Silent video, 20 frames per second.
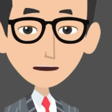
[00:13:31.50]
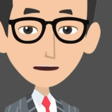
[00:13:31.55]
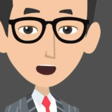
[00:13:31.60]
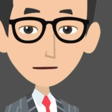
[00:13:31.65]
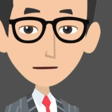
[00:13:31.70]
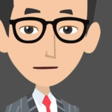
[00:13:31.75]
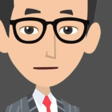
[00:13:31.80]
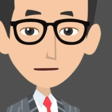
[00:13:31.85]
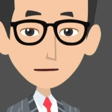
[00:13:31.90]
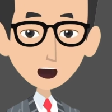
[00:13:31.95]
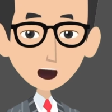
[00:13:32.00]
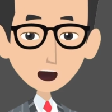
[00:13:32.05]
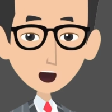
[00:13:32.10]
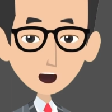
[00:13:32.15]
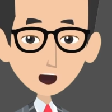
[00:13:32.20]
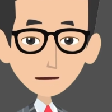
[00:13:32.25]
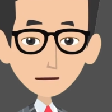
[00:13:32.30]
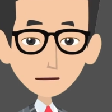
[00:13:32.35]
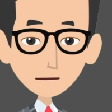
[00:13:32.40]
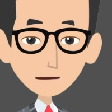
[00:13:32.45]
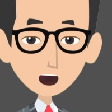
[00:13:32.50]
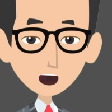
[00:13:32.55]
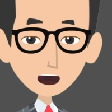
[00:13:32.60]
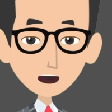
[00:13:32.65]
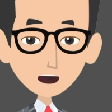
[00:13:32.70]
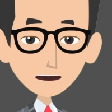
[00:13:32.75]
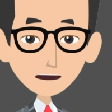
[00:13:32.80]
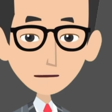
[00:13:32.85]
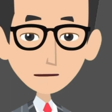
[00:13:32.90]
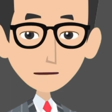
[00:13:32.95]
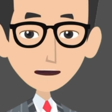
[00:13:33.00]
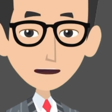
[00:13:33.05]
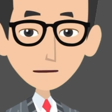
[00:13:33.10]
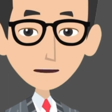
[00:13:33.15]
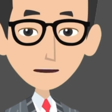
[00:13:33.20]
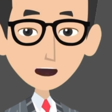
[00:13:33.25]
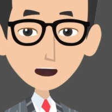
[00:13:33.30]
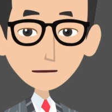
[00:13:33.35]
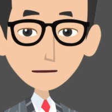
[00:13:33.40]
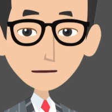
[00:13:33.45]
that few more new
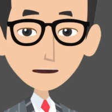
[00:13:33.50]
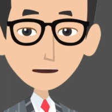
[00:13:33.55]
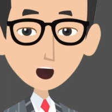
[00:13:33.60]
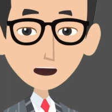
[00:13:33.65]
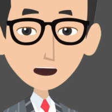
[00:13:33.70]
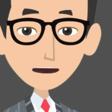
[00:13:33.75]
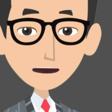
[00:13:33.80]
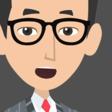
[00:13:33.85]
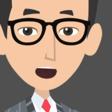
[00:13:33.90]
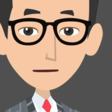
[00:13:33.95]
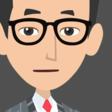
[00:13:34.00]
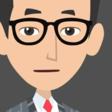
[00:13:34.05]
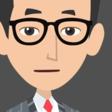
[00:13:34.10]
assumptions to be added.